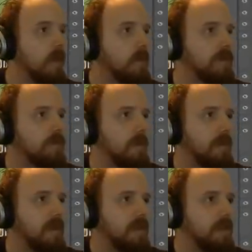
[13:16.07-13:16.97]
we'll drop
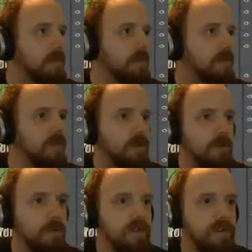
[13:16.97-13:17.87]
that down to
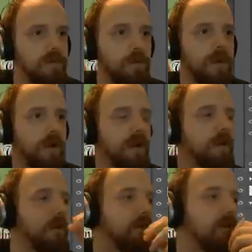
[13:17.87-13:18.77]
two, which is what I
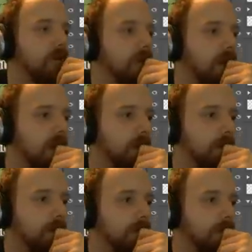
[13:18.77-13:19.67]
use
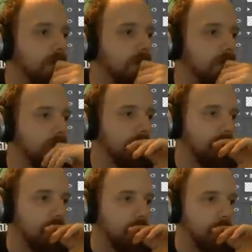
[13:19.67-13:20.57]
um,
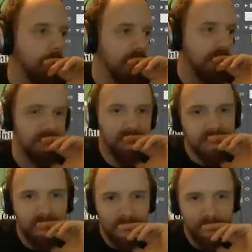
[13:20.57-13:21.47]
for putting in the
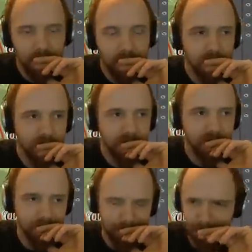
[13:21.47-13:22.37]
detailing on the
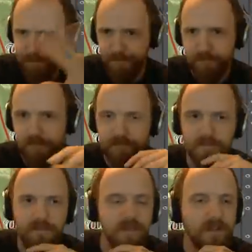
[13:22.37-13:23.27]
trees.
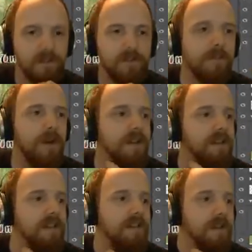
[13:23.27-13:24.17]
Just the minor
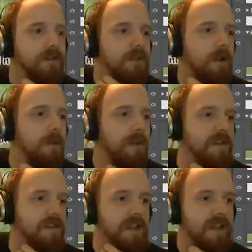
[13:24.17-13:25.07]
details. You don't want it
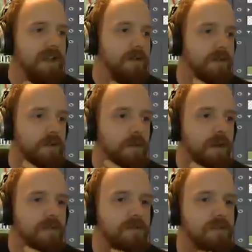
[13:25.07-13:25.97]
to stand out too
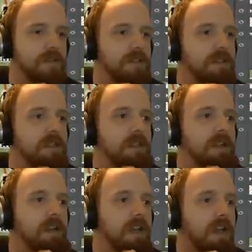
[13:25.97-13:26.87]
much.
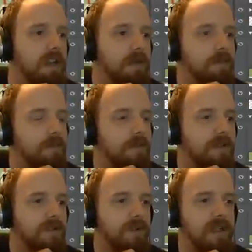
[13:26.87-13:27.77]
Um, the
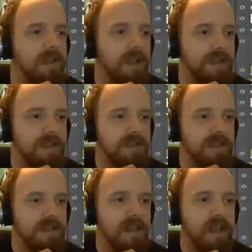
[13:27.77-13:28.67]
tree line,
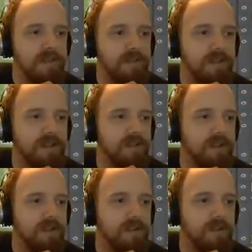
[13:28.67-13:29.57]
yes, that's a
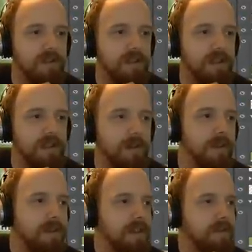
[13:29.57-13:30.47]
nice solid colour,
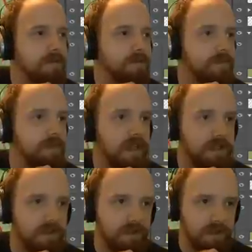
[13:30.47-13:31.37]
but then
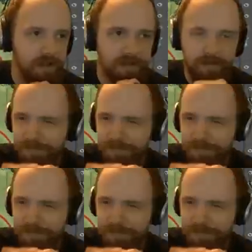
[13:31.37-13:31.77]
inside,